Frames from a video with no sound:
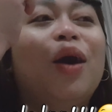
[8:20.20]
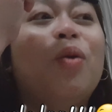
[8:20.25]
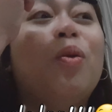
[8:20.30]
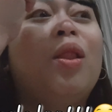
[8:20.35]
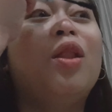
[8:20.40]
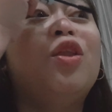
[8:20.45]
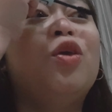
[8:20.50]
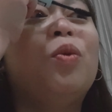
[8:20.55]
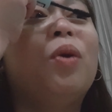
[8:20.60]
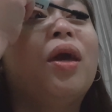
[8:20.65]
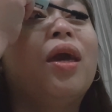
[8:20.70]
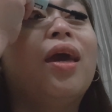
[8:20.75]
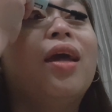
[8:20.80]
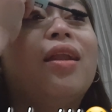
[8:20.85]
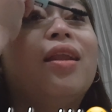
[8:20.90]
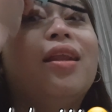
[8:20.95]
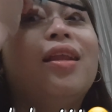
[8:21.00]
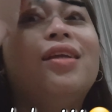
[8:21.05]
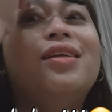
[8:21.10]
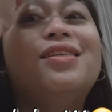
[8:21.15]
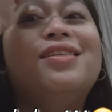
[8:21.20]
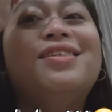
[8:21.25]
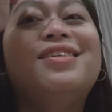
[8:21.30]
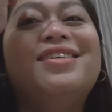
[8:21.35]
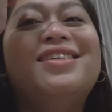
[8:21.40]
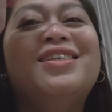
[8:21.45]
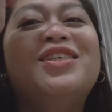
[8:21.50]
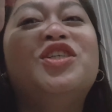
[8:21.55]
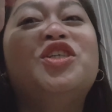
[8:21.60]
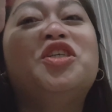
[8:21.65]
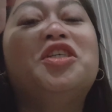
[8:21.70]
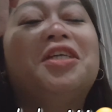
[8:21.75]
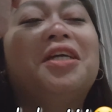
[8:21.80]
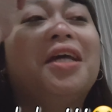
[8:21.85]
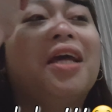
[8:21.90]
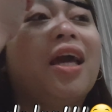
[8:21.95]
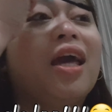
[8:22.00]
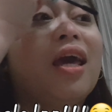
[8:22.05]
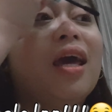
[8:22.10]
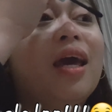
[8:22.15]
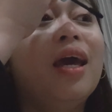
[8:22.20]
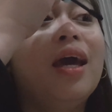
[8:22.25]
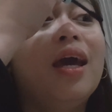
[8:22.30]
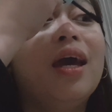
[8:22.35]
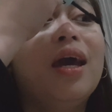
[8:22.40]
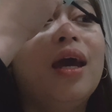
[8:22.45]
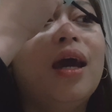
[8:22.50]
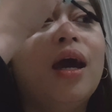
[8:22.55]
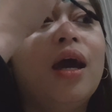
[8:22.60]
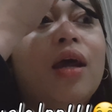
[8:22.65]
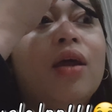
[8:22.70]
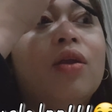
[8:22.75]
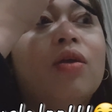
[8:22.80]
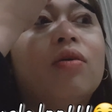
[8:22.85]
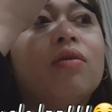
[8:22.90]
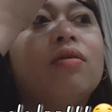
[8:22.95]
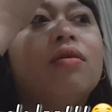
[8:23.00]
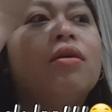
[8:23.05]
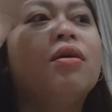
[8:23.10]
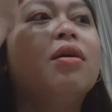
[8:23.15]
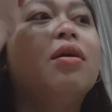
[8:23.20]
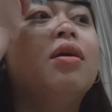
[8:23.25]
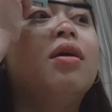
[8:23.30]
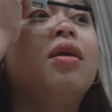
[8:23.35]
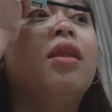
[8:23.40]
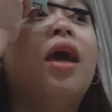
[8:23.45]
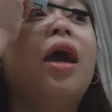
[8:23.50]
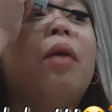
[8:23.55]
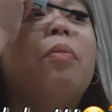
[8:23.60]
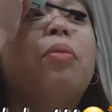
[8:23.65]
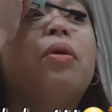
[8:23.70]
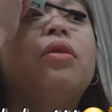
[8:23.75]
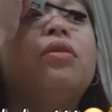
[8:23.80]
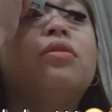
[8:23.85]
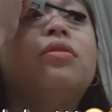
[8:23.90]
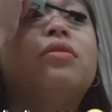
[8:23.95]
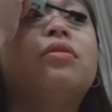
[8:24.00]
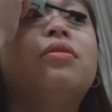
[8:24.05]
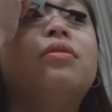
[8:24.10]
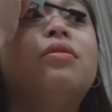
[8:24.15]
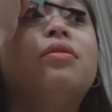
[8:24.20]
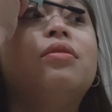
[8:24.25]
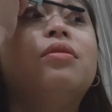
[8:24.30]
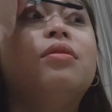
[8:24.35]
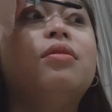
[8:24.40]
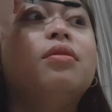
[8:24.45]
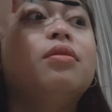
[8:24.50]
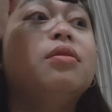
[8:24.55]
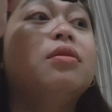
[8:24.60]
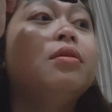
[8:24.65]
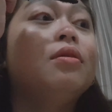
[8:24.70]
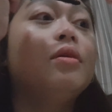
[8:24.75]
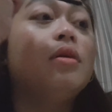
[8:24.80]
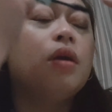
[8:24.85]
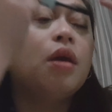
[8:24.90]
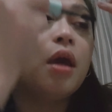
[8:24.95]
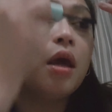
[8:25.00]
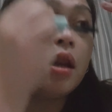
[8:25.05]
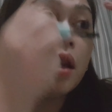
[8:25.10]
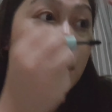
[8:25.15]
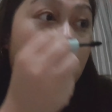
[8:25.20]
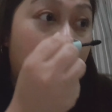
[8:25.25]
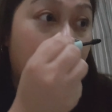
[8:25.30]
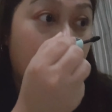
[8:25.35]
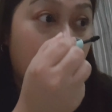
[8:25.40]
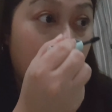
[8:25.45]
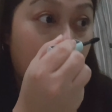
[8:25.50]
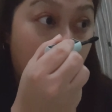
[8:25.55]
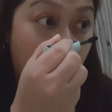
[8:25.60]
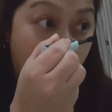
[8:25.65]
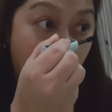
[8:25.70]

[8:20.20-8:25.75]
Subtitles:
while doing it. Just kidding. I don't know. It happens. And then